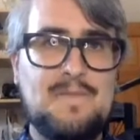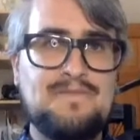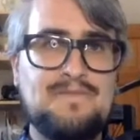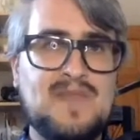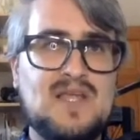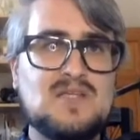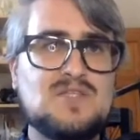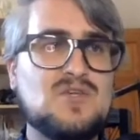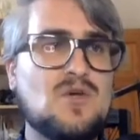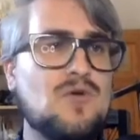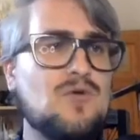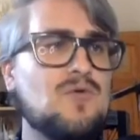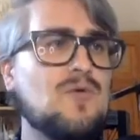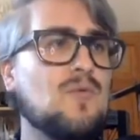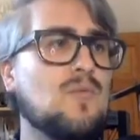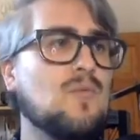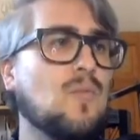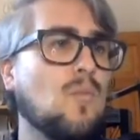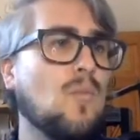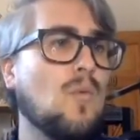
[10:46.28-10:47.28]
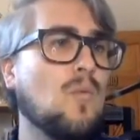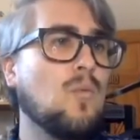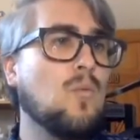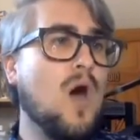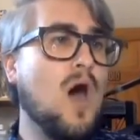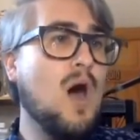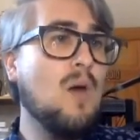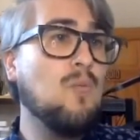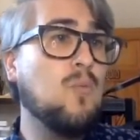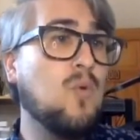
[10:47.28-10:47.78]
So
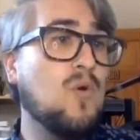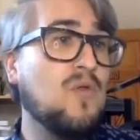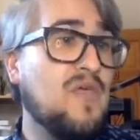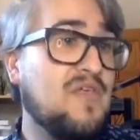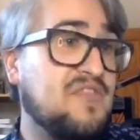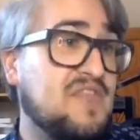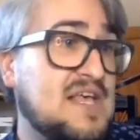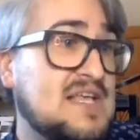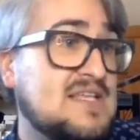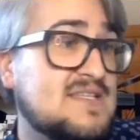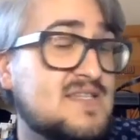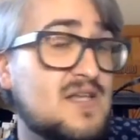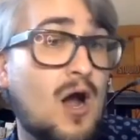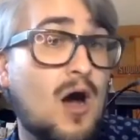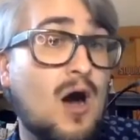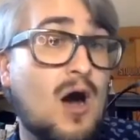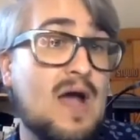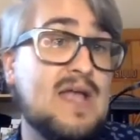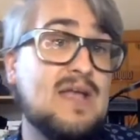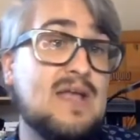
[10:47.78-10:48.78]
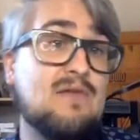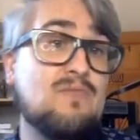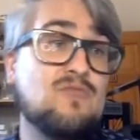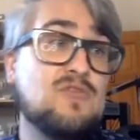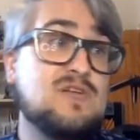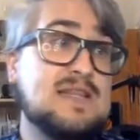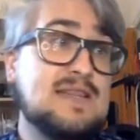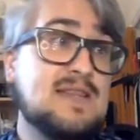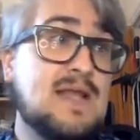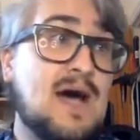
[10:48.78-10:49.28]
the things that I
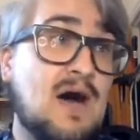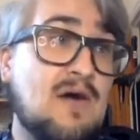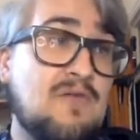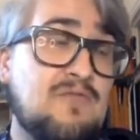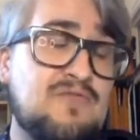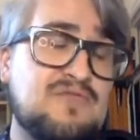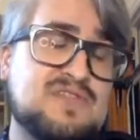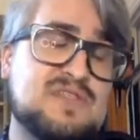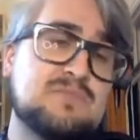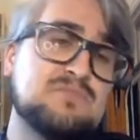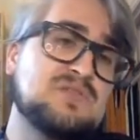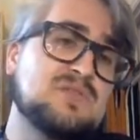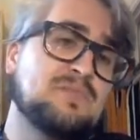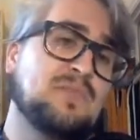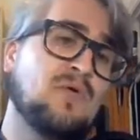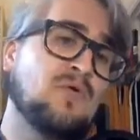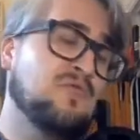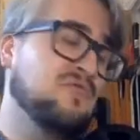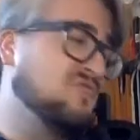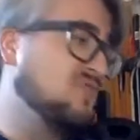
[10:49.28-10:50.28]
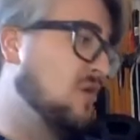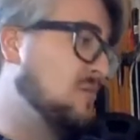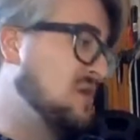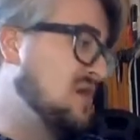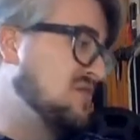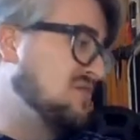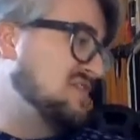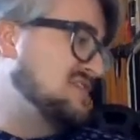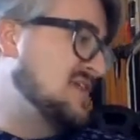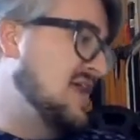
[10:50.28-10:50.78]
would love some support from,
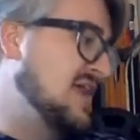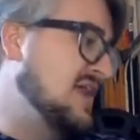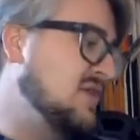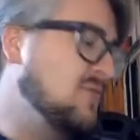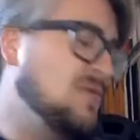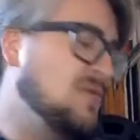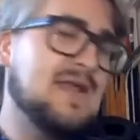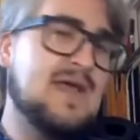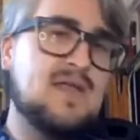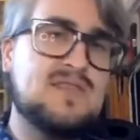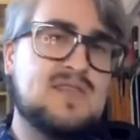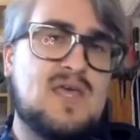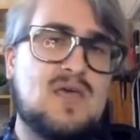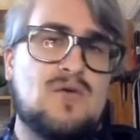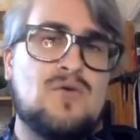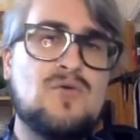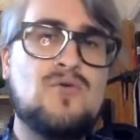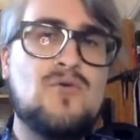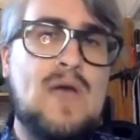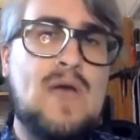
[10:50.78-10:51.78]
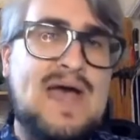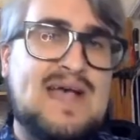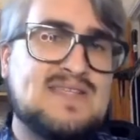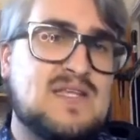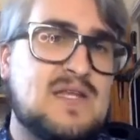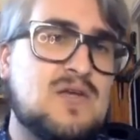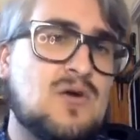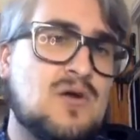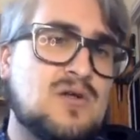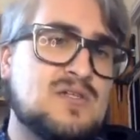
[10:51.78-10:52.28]
if there's anyone out there who has
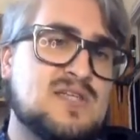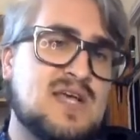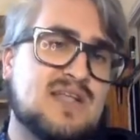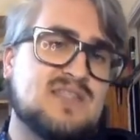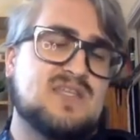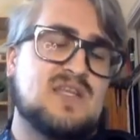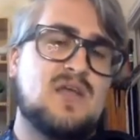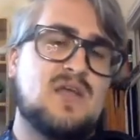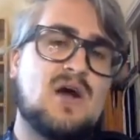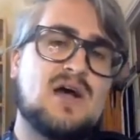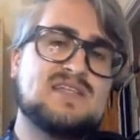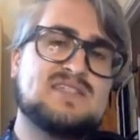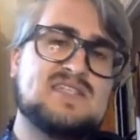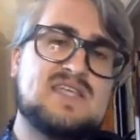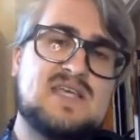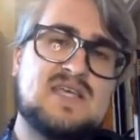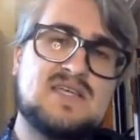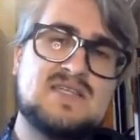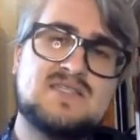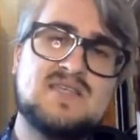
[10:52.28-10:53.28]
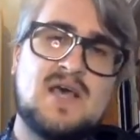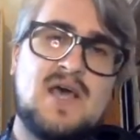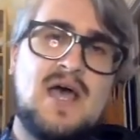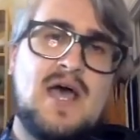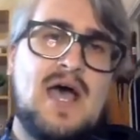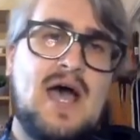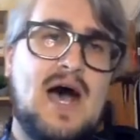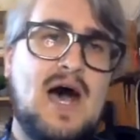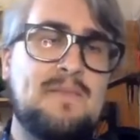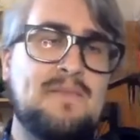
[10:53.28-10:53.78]
any contacts, any ideas.
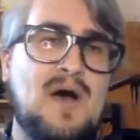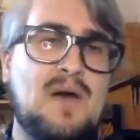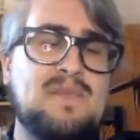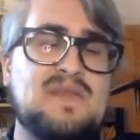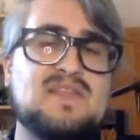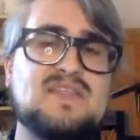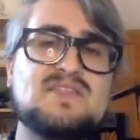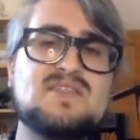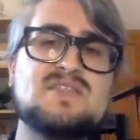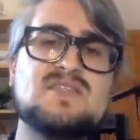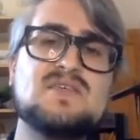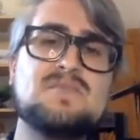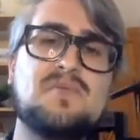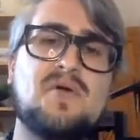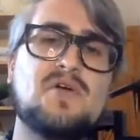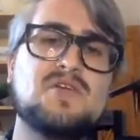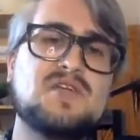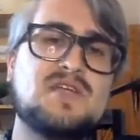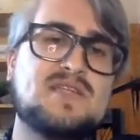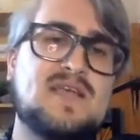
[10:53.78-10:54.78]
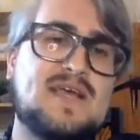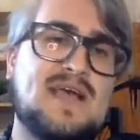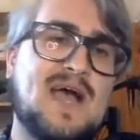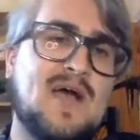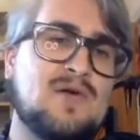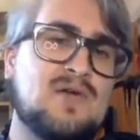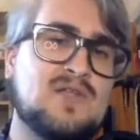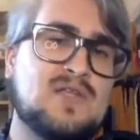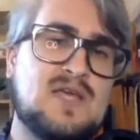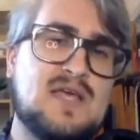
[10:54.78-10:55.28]
I mean, this is a project that
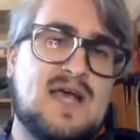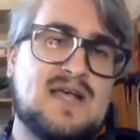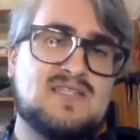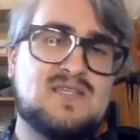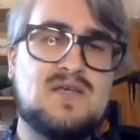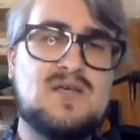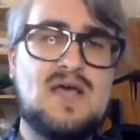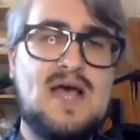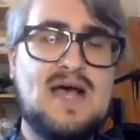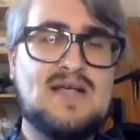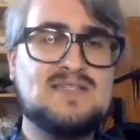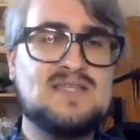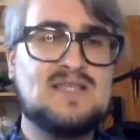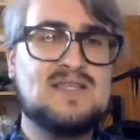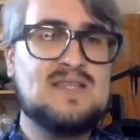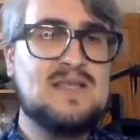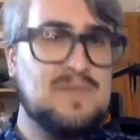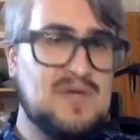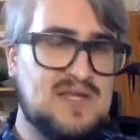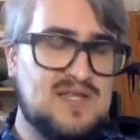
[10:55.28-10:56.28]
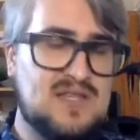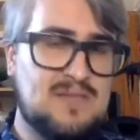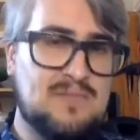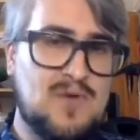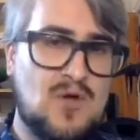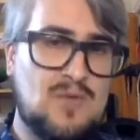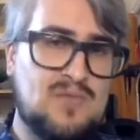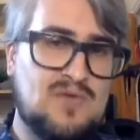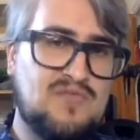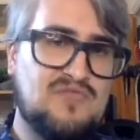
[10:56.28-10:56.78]
currently has a limit at the
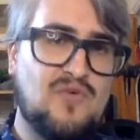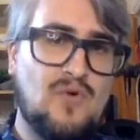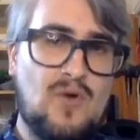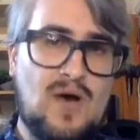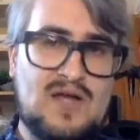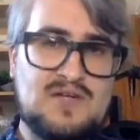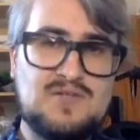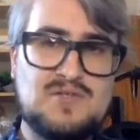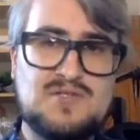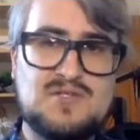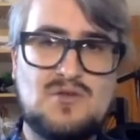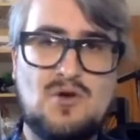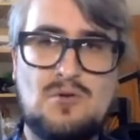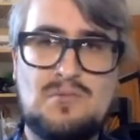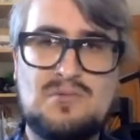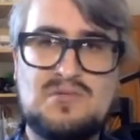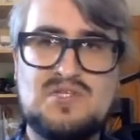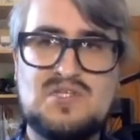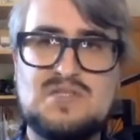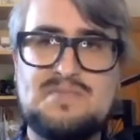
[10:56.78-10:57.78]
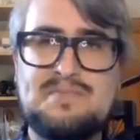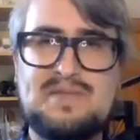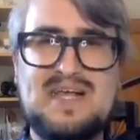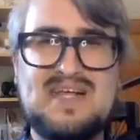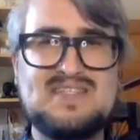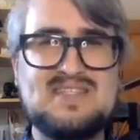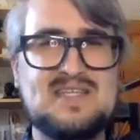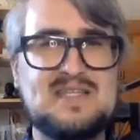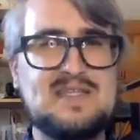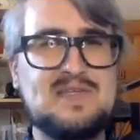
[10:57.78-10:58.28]
moment of 400 sculptures,
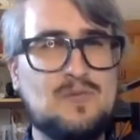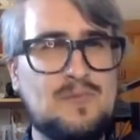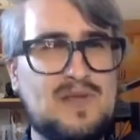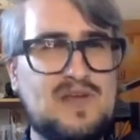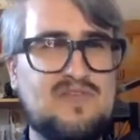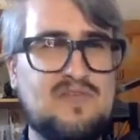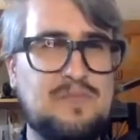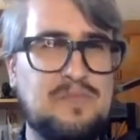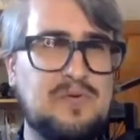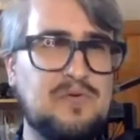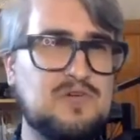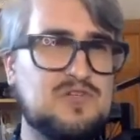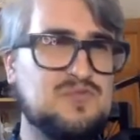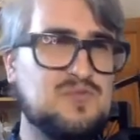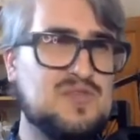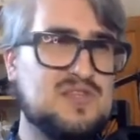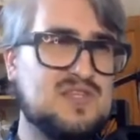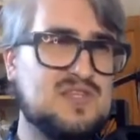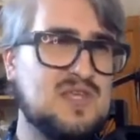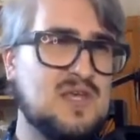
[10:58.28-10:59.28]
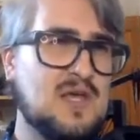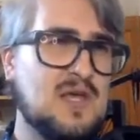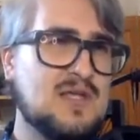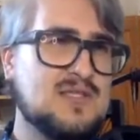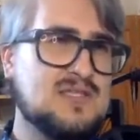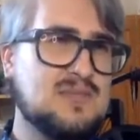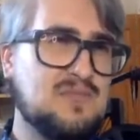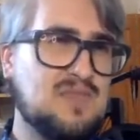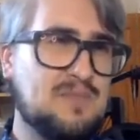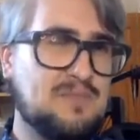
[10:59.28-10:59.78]
plus a little bit of a push with
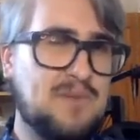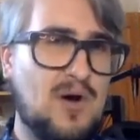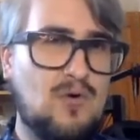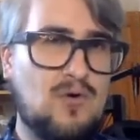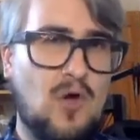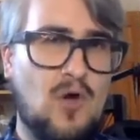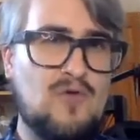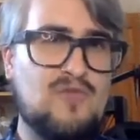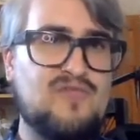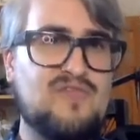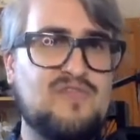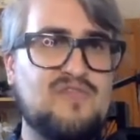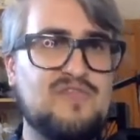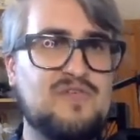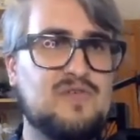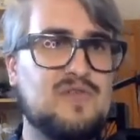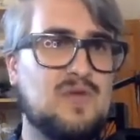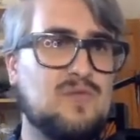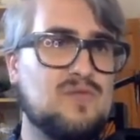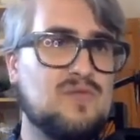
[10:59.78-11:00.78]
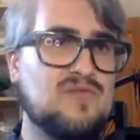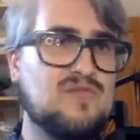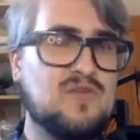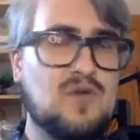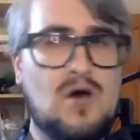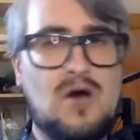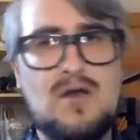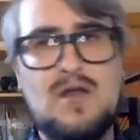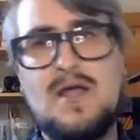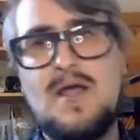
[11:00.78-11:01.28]
some of the bulk overfill that we've
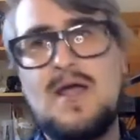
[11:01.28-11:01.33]
got.